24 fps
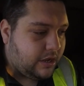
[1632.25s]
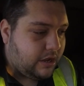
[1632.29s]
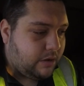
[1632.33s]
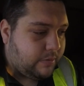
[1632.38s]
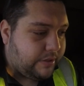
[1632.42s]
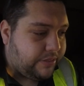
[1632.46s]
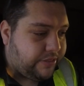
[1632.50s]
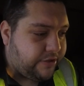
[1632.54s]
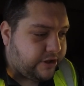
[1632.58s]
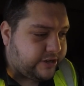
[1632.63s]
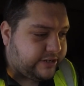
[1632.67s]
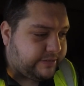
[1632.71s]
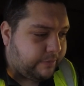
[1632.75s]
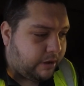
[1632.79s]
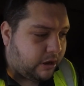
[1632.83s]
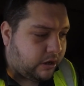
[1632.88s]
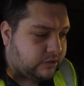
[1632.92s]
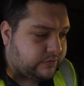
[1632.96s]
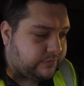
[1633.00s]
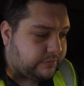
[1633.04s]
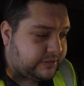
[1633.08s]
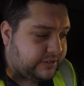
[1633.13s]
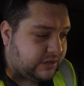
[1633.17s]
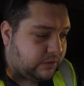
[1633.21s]
We're 30
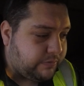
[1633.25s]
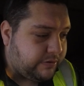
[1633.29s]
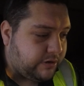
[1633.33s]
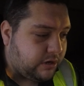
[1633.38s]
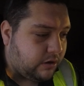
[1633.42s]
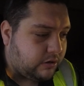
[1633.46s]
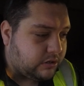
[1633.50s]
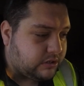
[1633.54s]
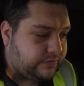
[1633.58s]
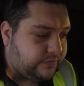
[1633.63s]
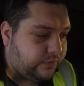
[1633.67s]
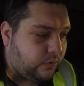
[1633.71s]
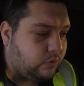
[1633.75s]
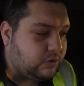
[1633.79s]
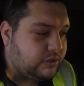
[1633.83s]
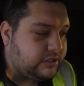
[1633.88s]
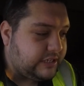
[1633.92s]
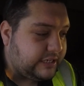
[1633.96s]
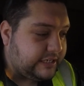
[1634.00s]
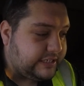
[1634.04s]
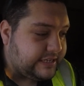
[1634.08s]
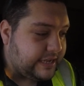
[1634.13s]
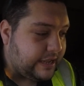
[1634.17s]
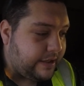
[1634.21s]
miles from Tilbury Docks,
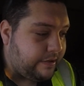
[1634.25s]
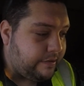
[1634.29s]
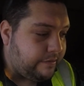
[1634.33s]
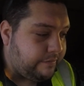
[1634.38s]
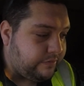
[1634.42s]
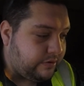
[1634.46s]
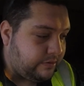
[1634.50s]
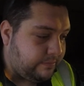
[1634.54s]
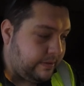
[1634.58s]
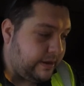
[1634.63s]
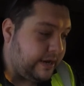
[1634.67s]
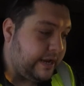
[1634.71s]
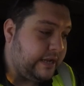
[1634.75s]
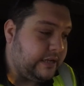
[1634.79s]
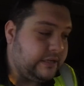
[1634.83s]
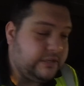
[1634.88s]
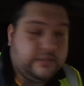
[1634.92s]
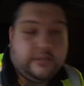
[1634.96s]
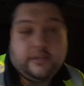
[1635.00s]
47 minutes.